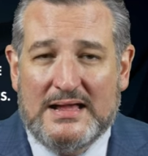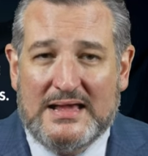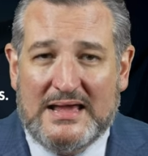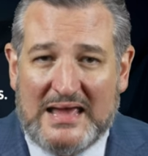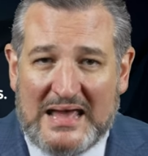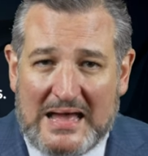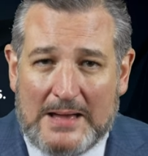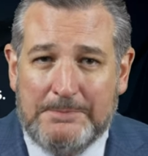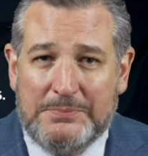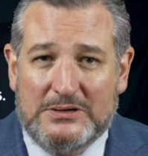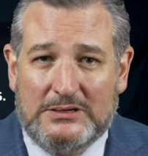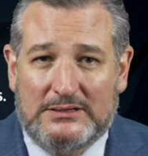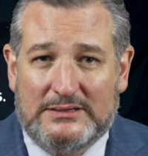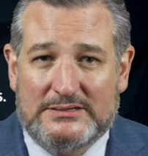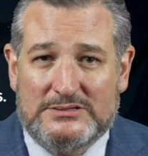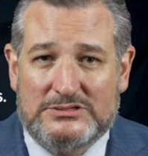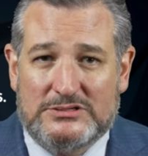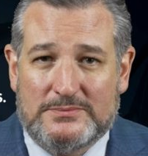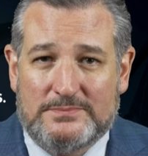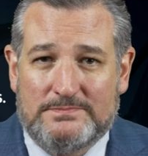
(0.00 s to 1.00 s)

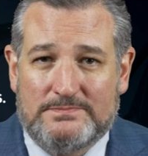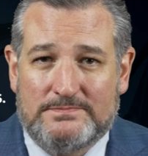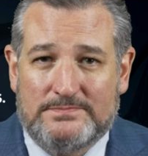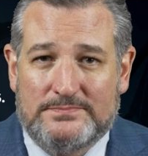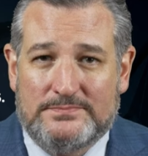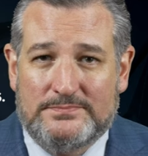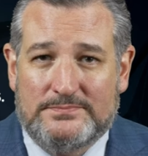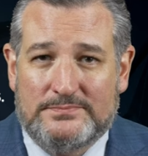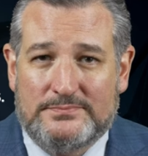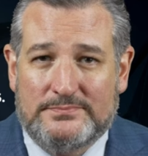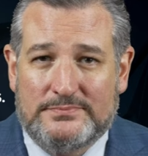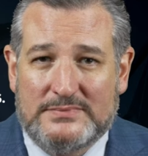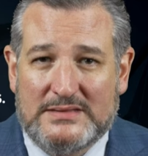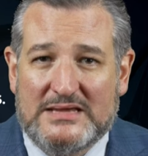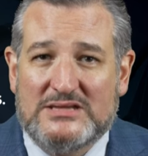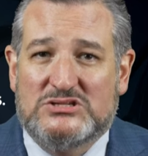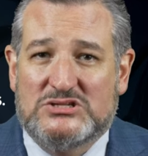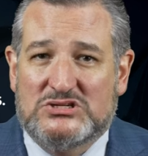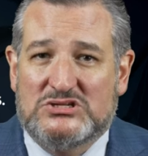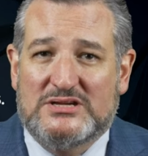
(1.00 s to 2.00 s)
Capitalism
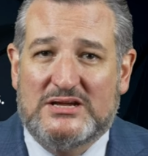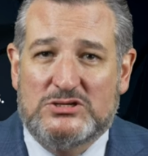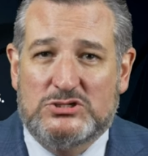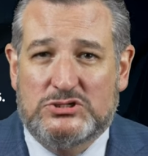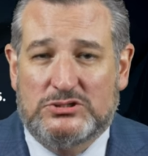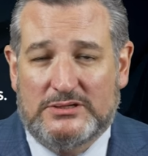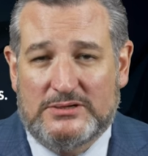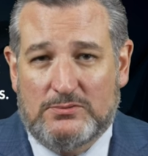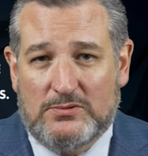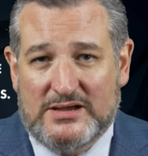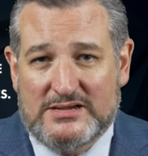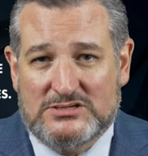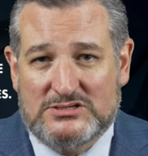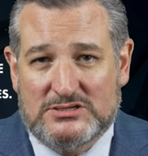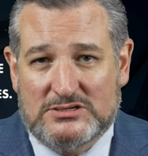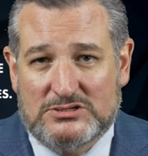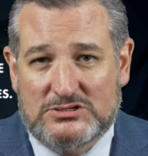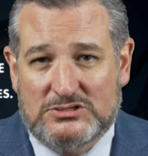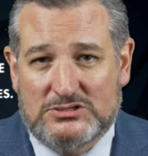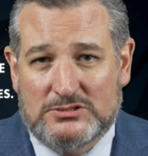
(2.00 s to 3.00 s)
is essentially
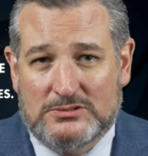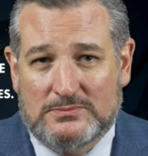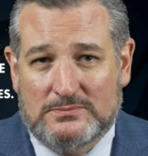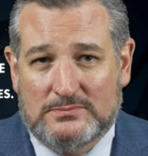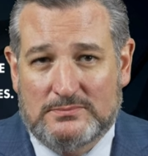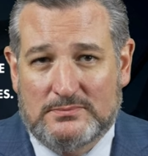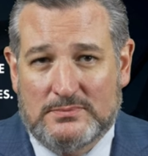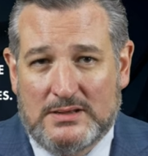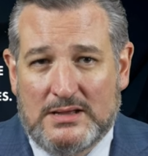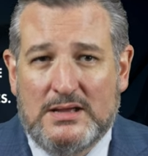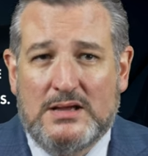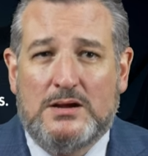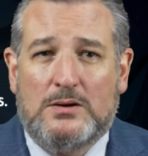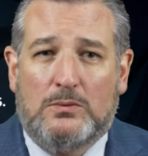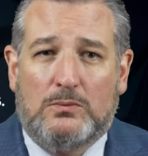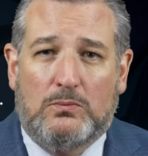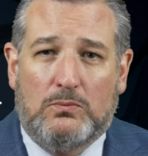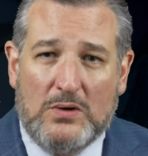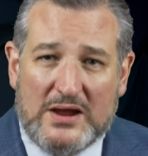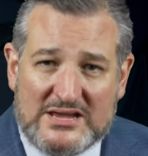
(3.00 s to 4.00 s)
racist.
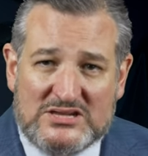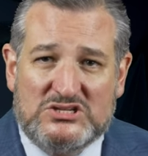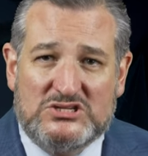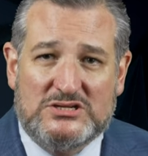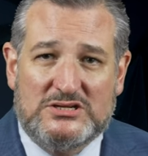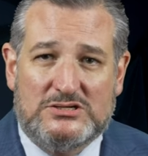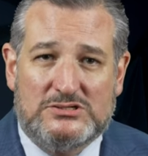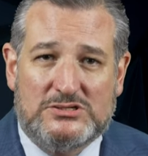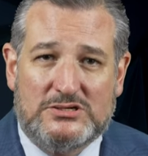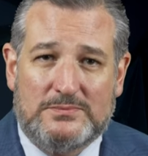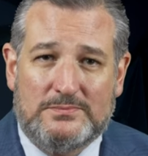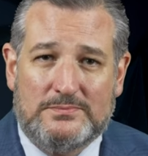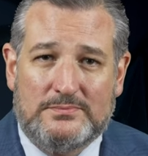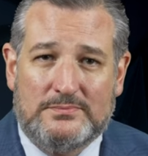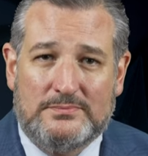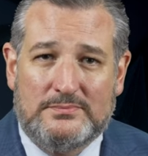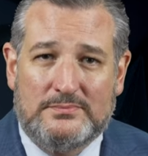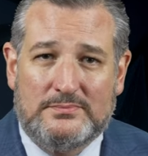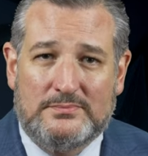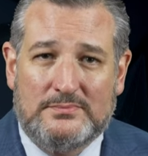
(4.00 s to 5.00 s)
Racism
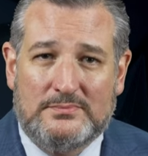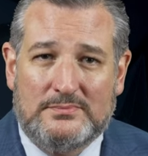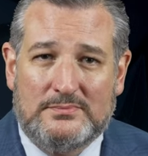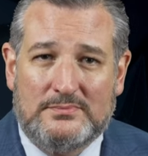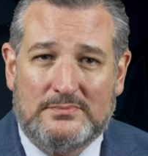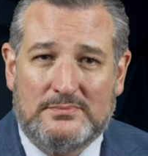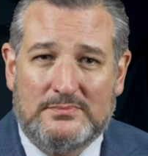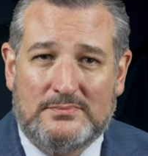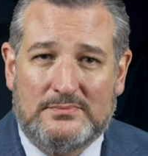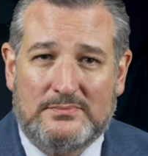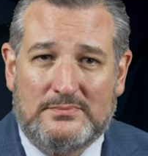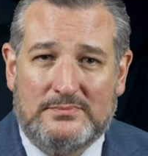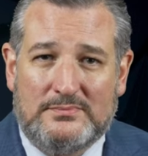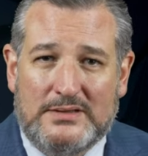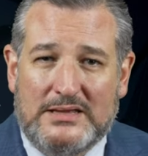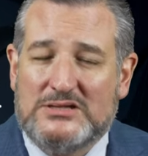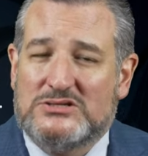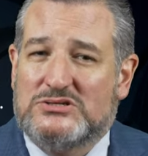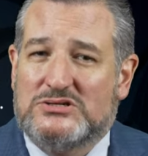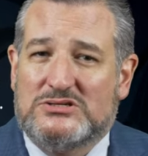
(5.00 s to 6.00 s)

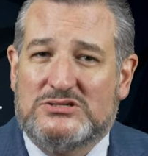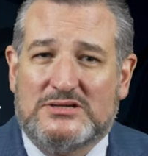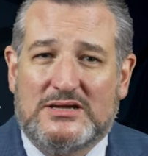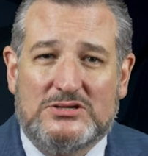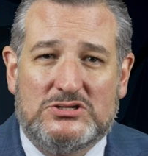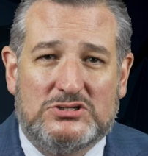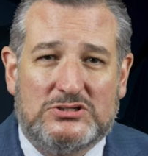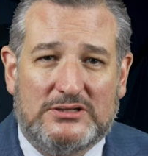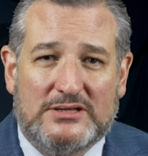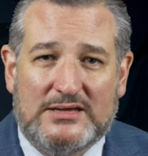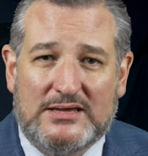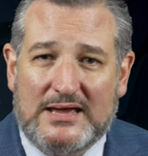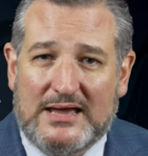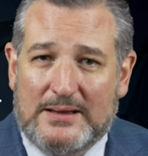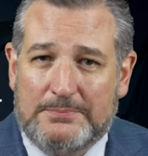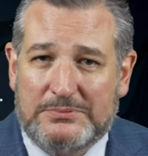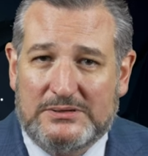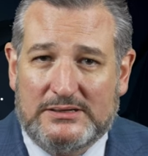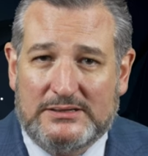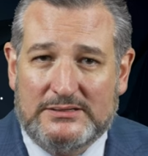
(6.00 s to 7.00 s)
is essentially
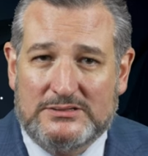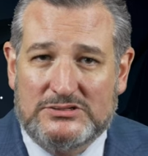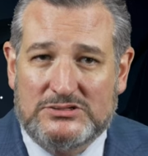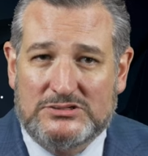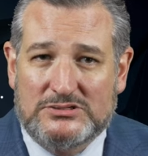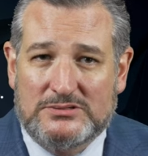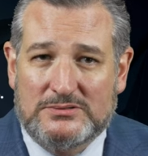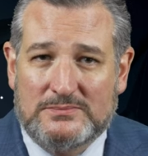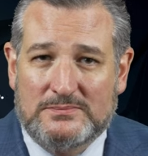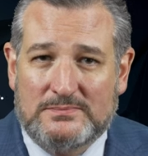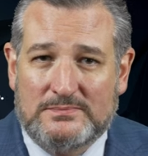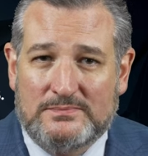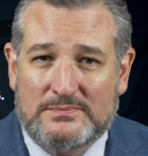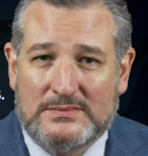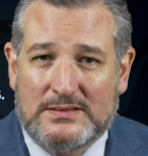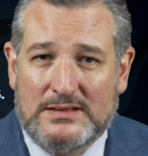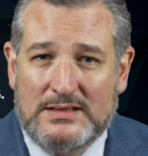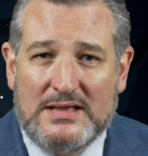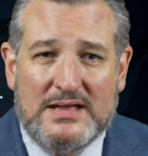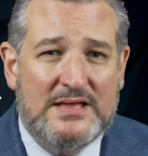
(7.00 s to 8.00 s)
capitalist.
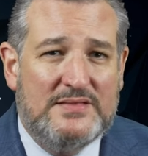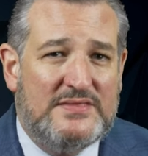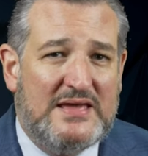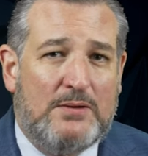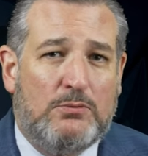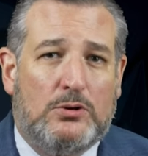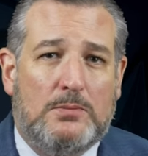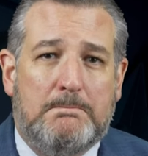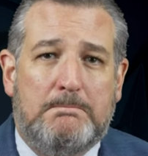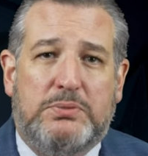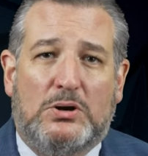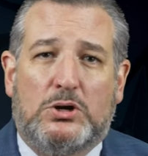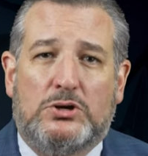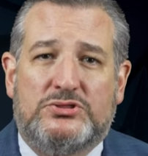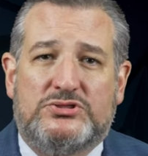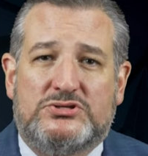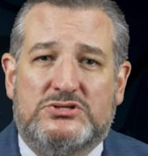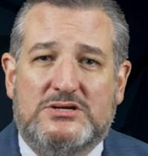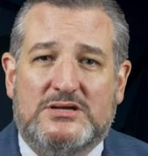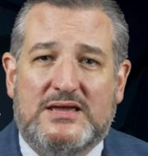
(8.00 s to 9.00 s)
They were
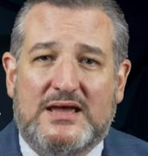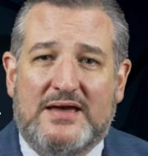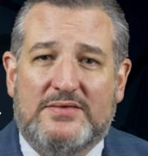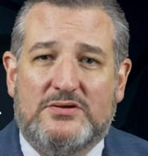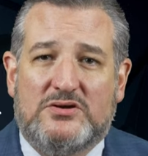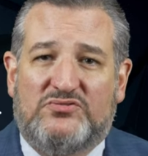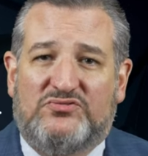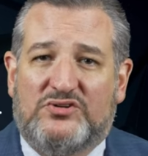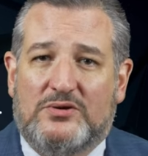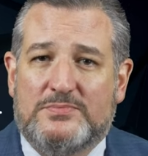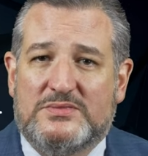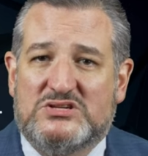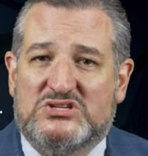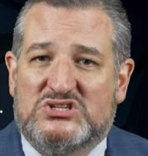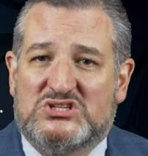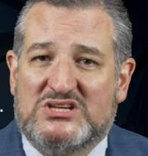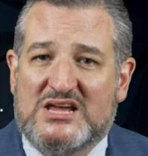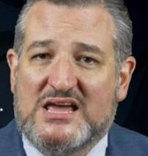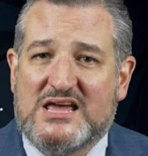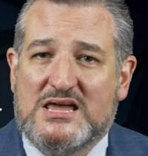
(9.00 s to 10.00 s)
birthed together from the
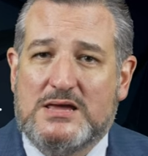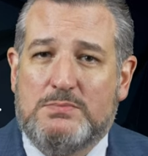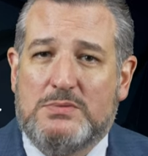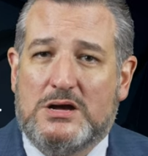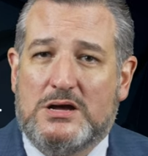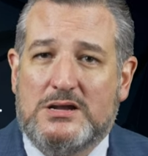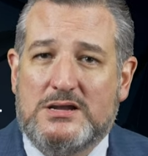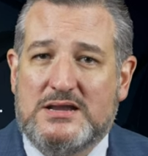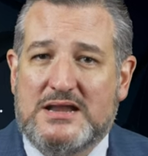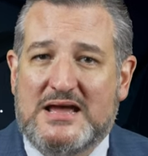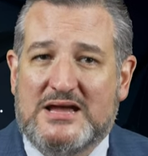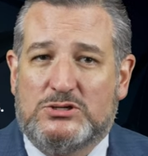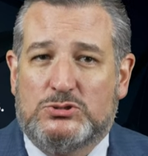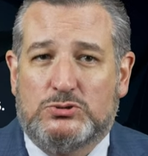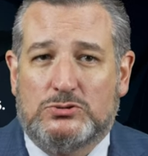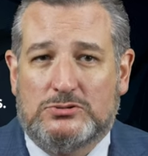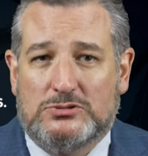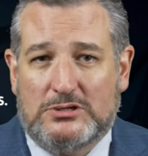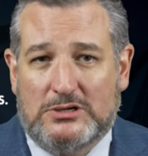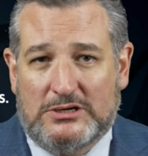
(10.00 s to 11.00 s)
same
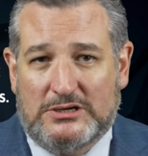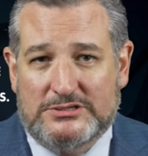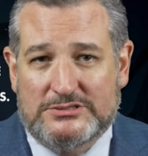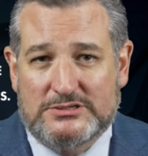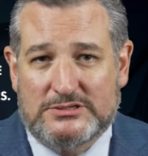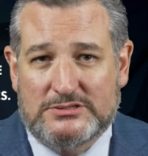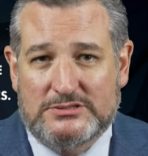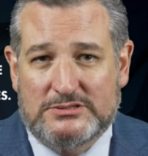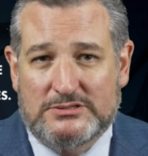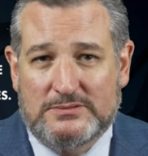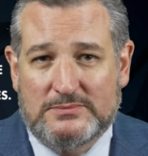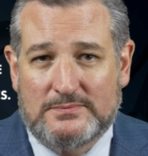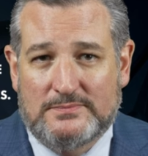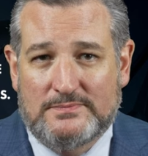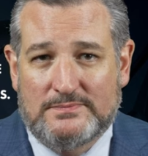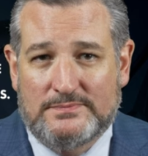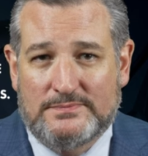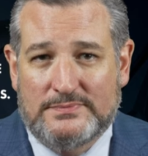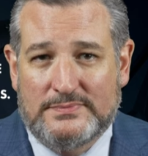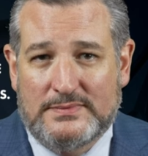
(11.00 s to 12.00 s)
unnatural causes,
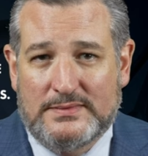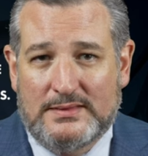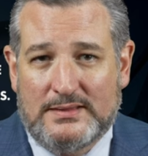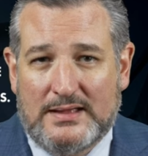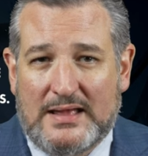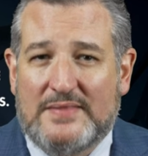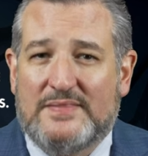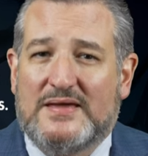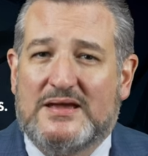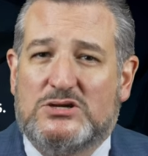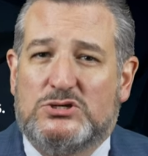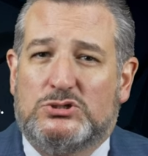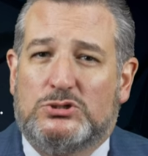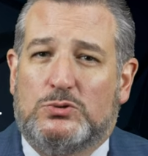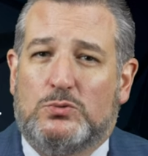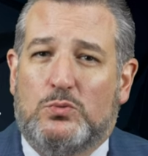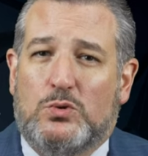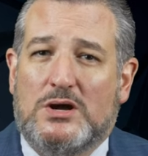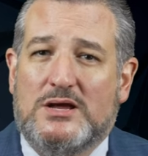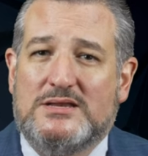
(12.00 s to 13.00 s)
and they
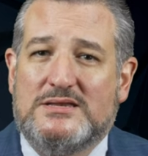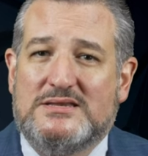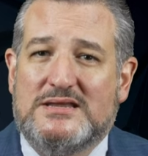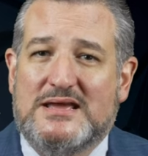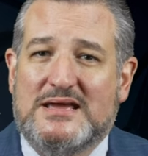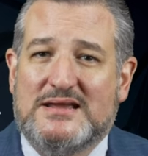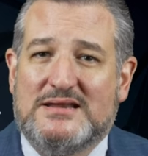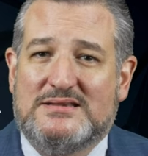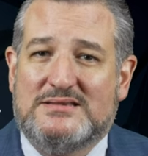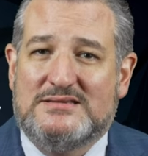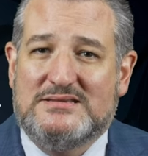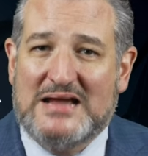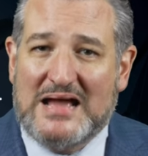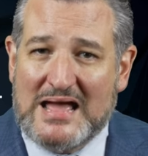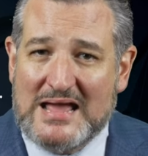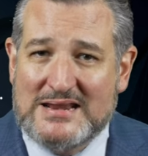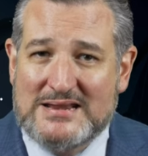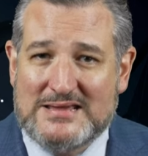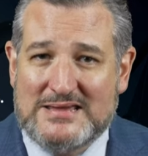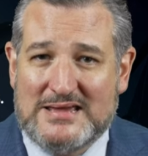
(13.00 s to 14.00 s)
shall one day
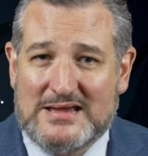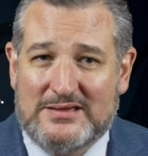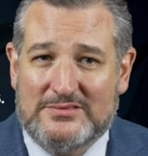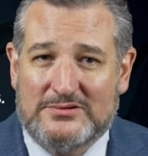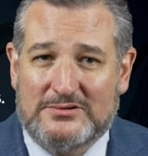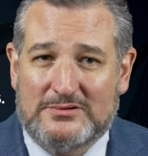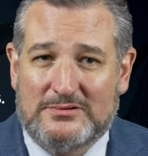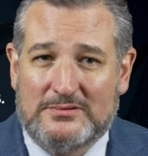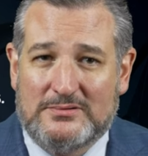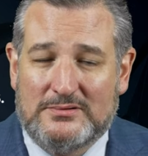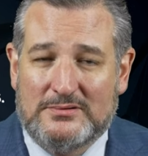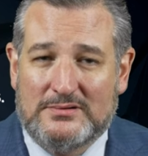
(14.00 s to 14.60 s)
die together